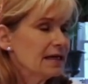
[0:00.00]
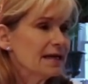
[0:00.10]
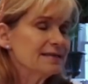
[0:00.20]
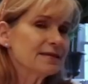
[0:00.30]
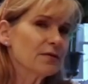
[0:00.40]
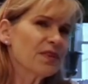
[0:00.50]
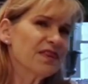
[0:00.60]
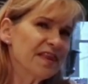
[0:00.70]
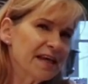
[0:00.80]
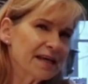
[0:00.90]
And so
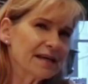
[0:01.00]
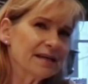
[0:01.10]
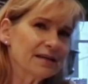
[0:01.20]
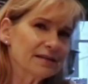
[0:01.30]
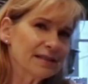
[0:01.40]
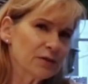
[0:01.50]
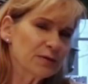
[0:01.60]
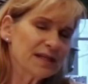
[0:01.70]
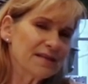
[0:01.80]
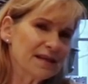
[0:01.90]
thick,
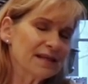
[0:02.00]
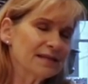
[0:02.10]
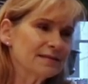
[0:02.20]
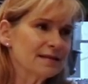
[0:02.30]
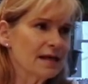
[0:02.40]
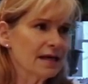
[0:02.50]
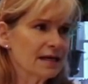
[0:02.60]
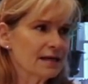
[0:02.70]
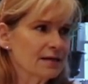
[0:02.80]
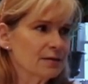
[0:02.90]
liquidy things
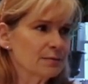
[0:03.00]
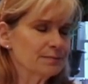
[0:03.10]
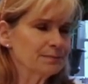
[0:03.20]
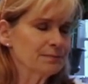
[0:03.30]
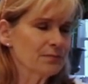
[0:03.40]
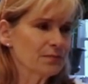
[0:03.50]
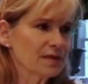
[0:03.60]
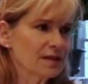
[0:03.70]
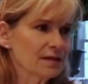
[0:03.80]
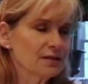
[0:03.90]
like um,
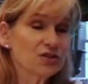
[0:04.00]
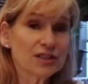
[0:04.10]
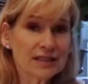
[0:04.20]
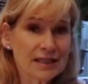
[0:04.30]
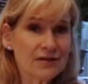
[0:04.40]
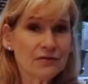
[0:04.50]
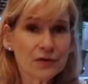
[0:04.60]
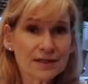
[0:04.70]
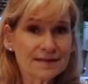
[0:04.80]
chili, for